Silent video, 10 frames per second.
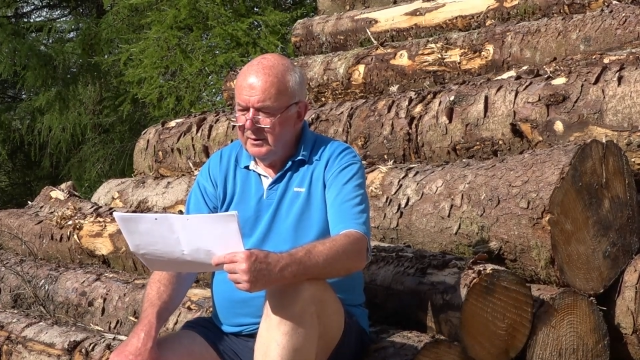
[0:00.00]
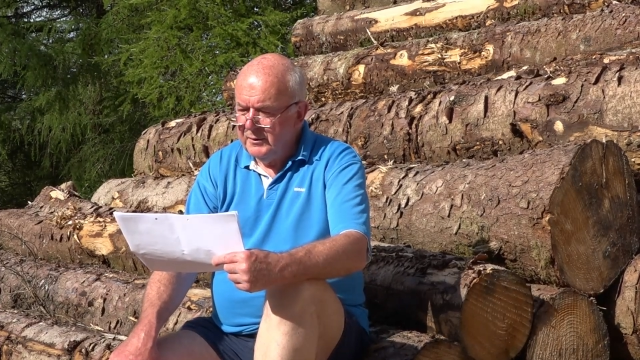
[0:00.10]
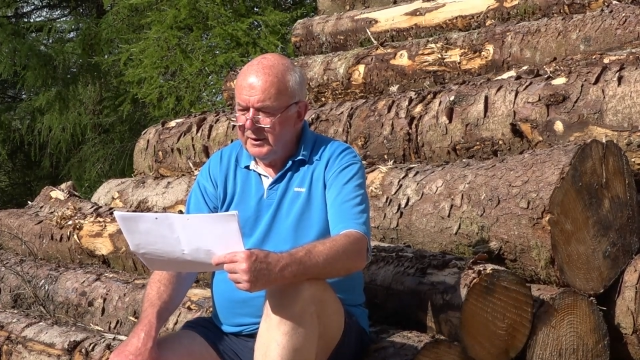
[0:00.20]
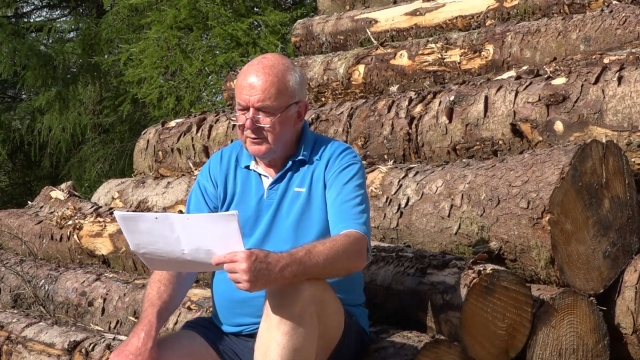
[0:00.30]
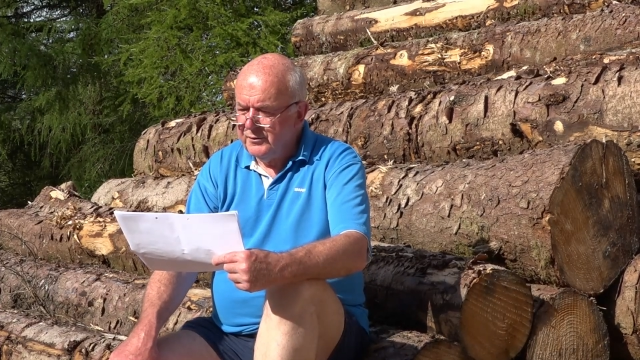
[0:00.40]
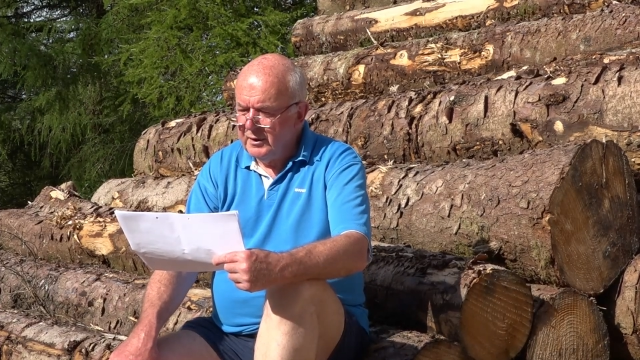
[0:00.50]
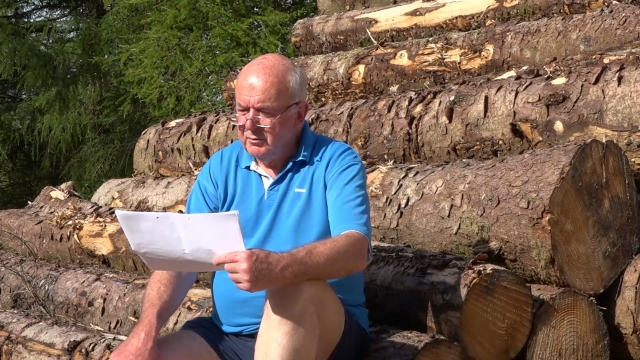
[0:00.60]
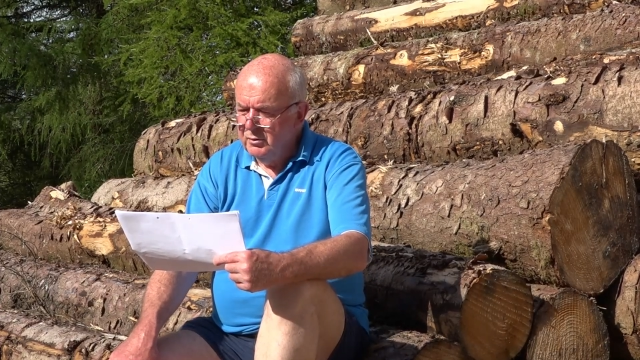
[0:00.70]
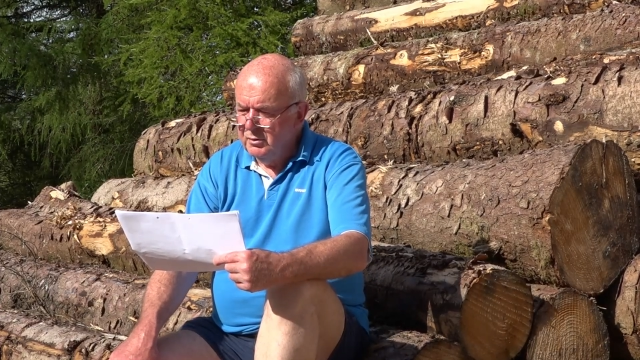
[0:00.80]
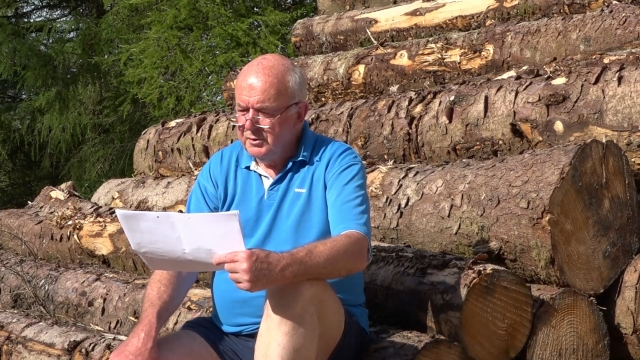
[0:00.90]
that
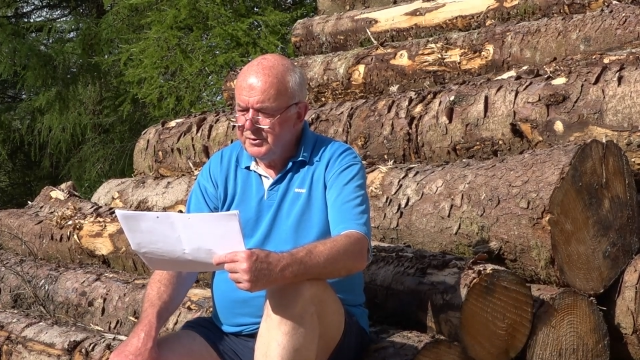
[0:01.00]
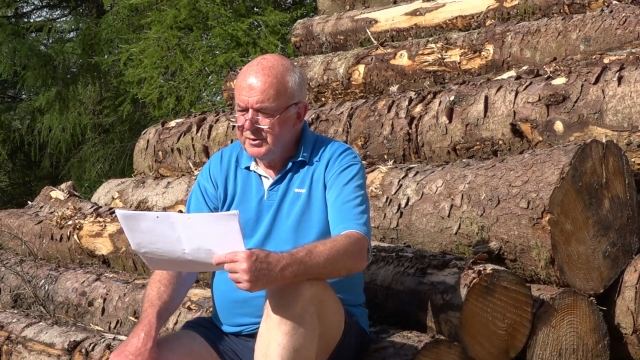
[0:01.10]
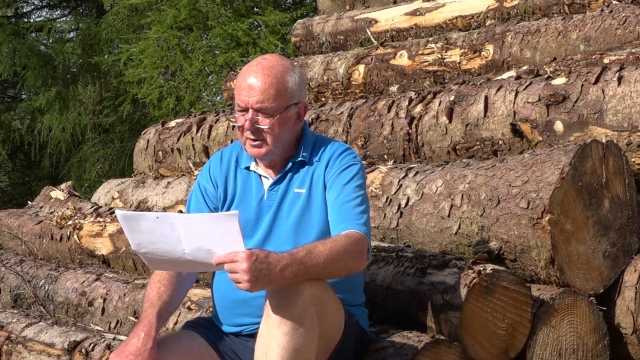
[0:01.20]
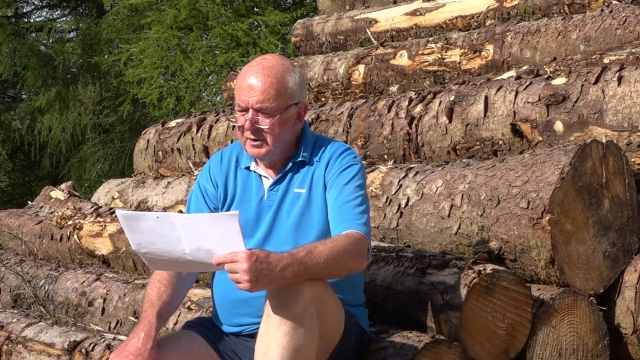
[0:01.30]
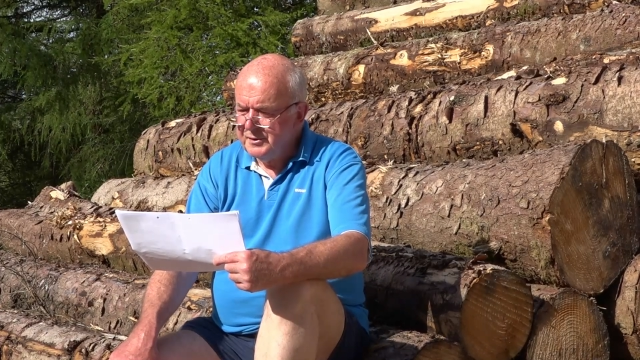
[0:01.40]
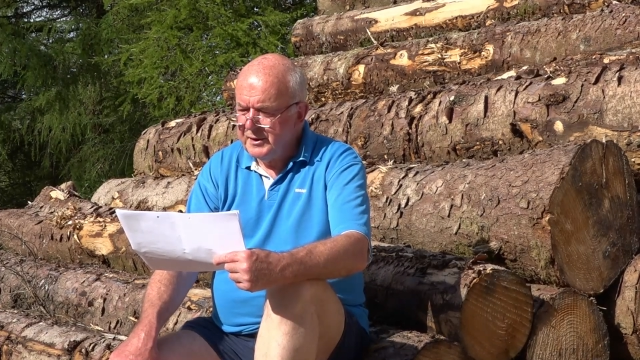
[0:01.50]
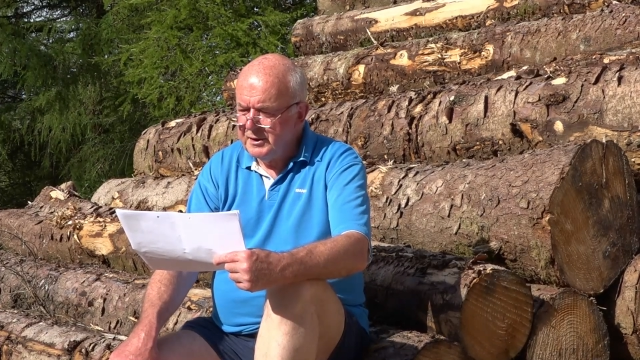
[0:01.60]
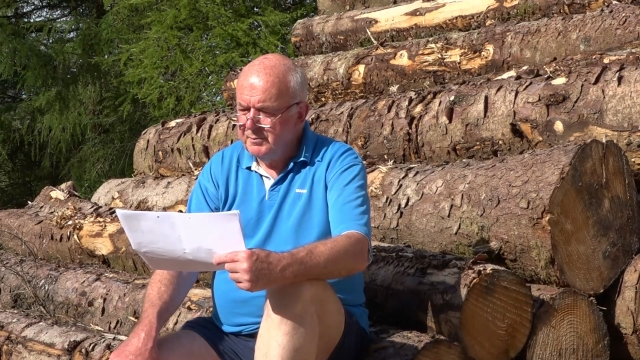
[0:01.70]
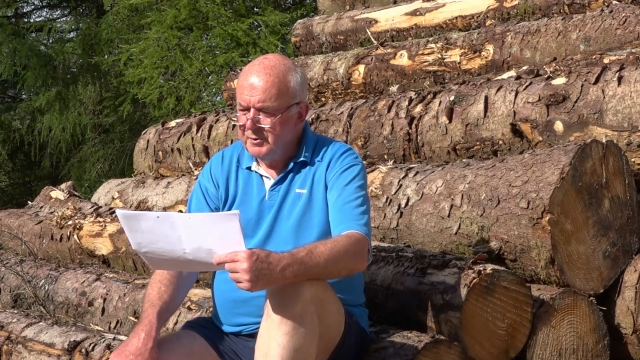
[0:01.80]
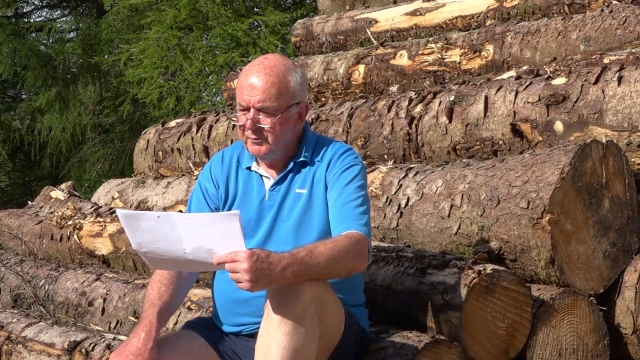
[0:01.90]
Tharoor's
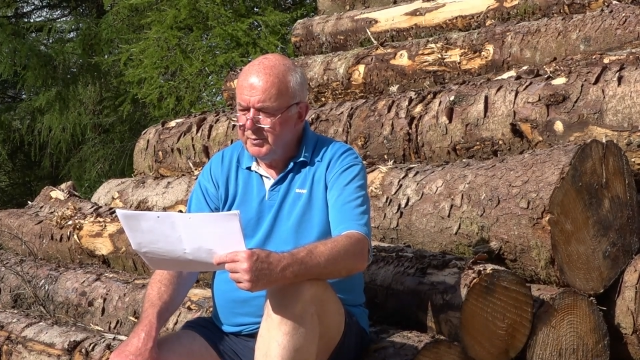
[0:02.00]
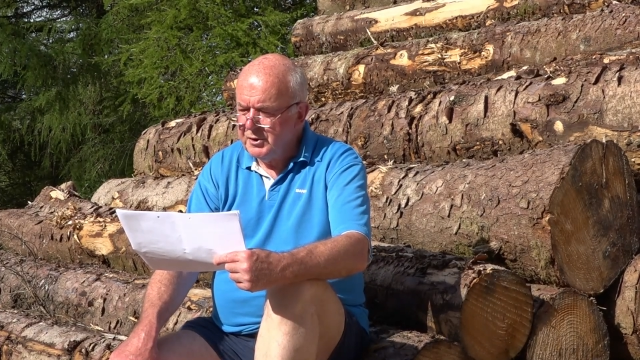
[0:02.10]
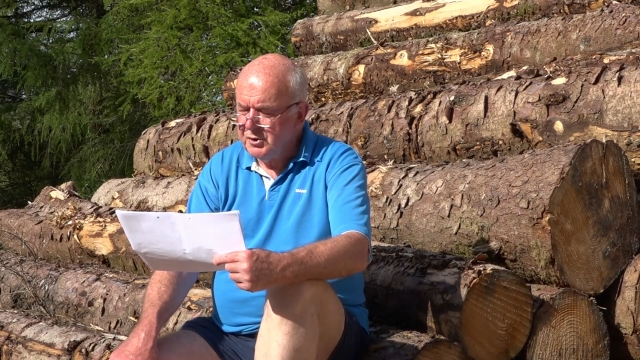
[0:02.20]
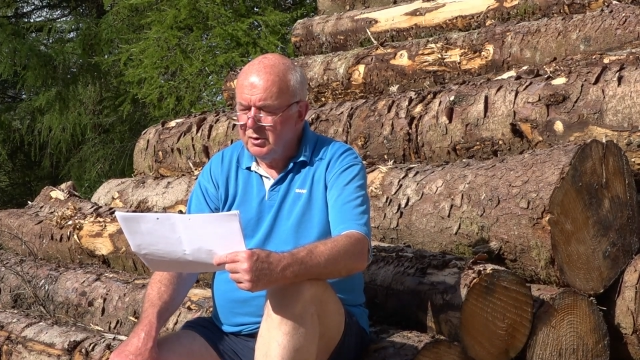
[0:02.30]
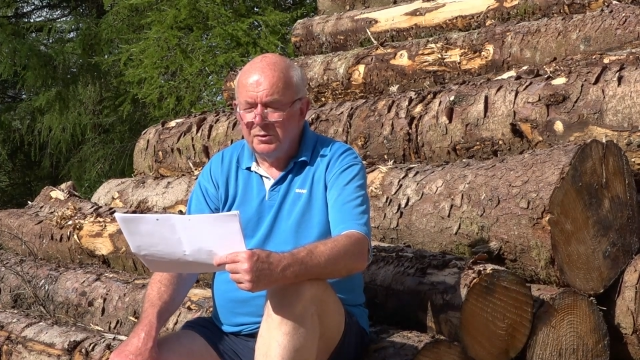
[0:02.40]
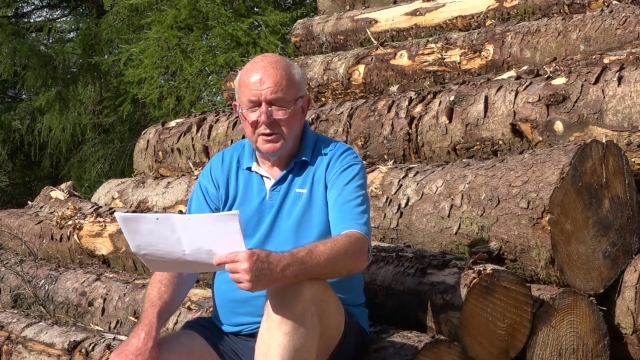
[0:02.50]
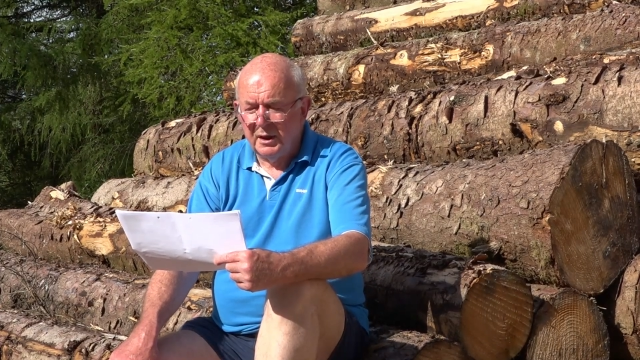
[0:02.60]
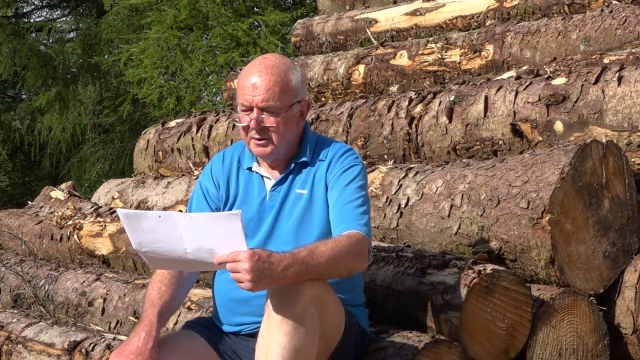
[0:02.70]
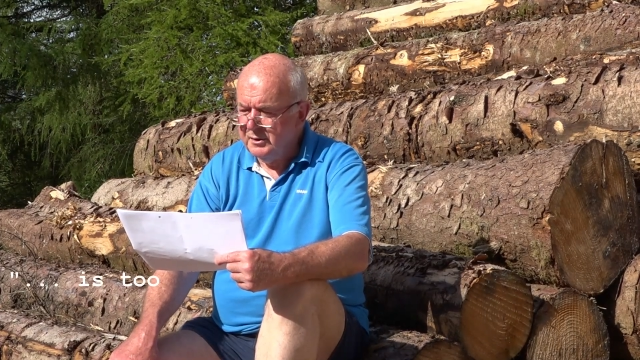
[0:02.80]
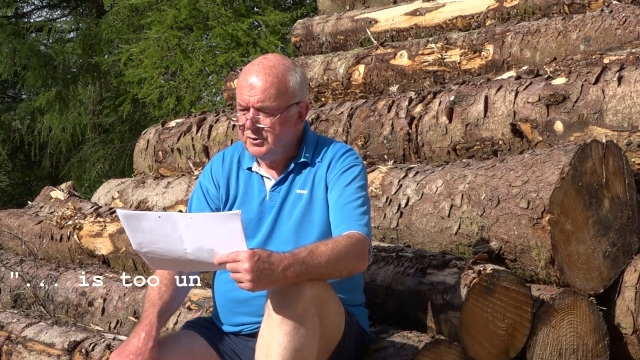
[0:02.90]
assessment of British
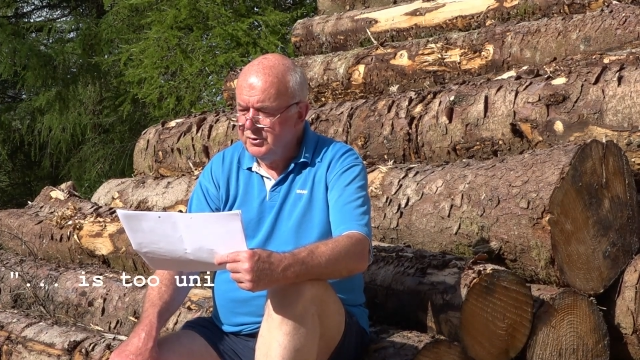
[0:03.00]
conduct is